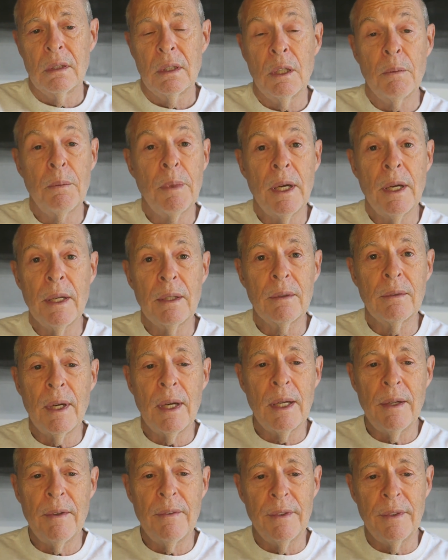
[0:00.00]
Upon
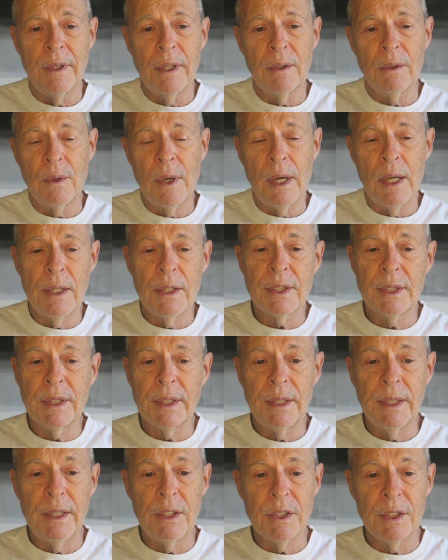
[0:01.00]

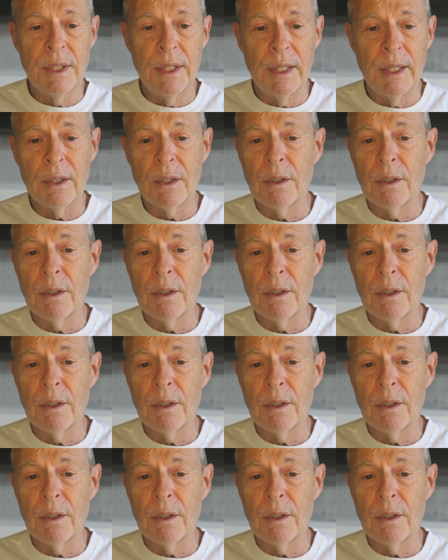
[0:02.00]
arising each day,